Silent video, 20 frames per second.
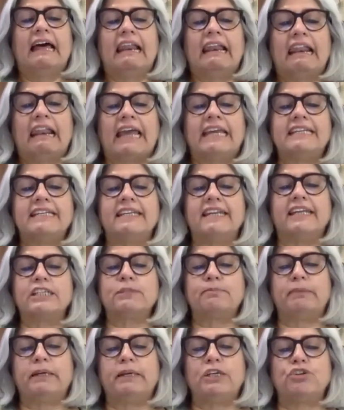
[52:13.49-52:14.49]
lightning
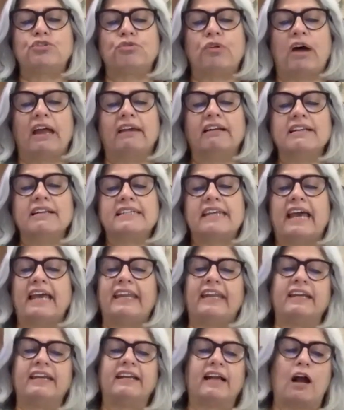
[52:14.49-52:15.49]
speed trials,
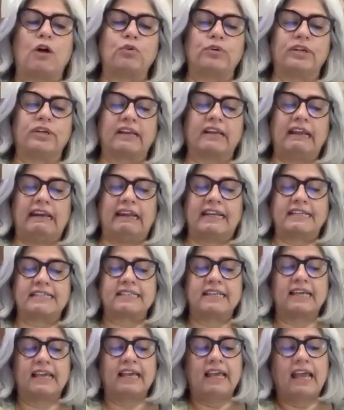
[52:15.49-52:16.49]
and encounter
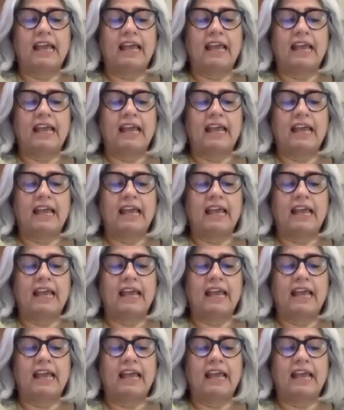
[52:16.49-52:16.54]
killings.